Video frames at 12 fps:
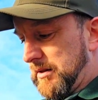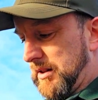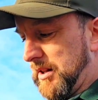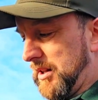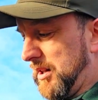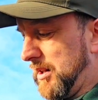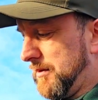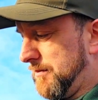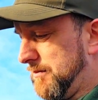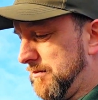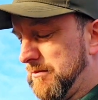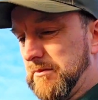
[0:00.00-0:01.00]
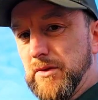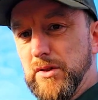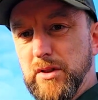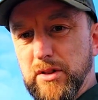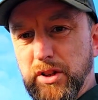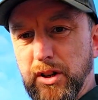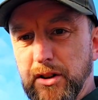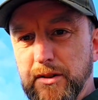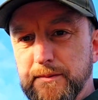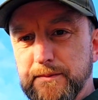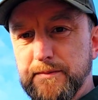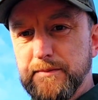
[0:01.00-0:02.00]
The
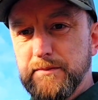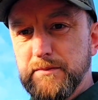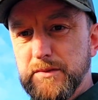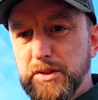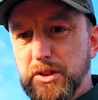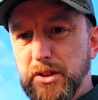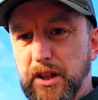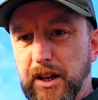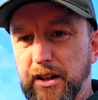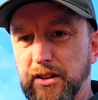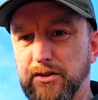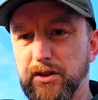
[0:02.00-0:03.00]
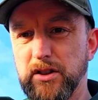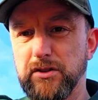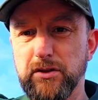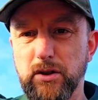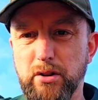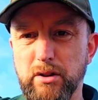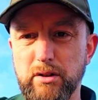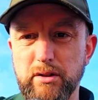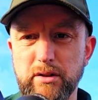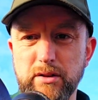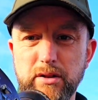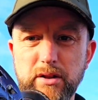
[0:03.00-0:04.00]
tongue, again, it's
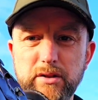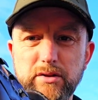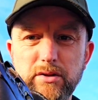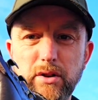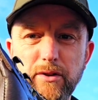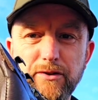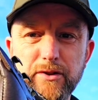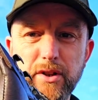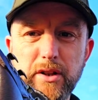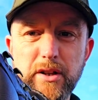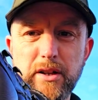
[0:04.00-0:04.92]
soft